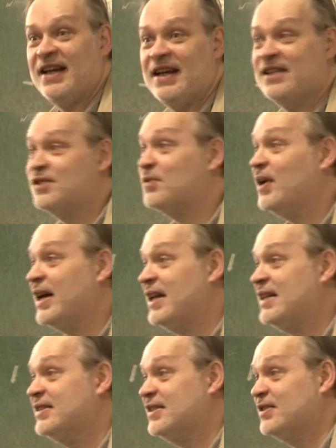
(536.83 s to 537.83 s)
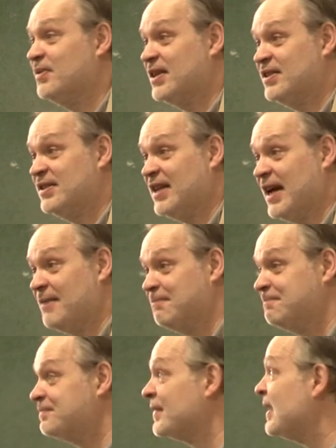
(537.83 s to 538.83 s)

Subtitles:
Again, it's quite easy to understand.